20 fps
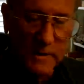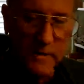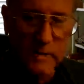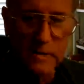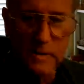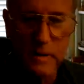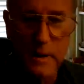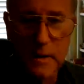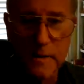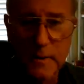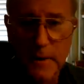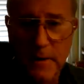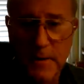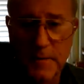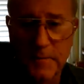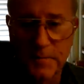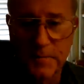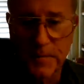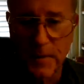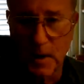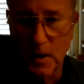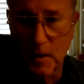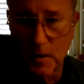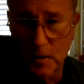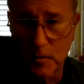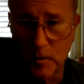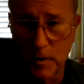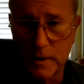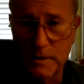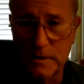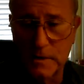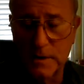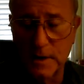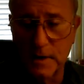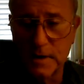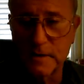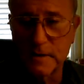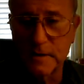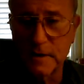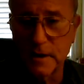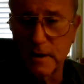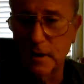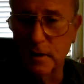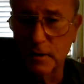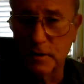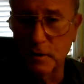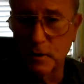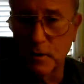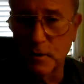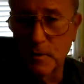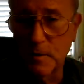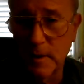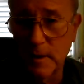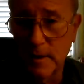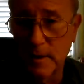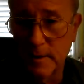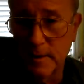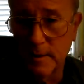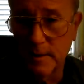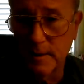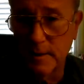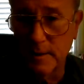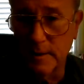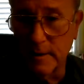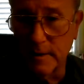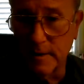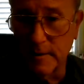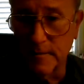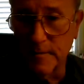And of course, people like to see all the crazy things they can do.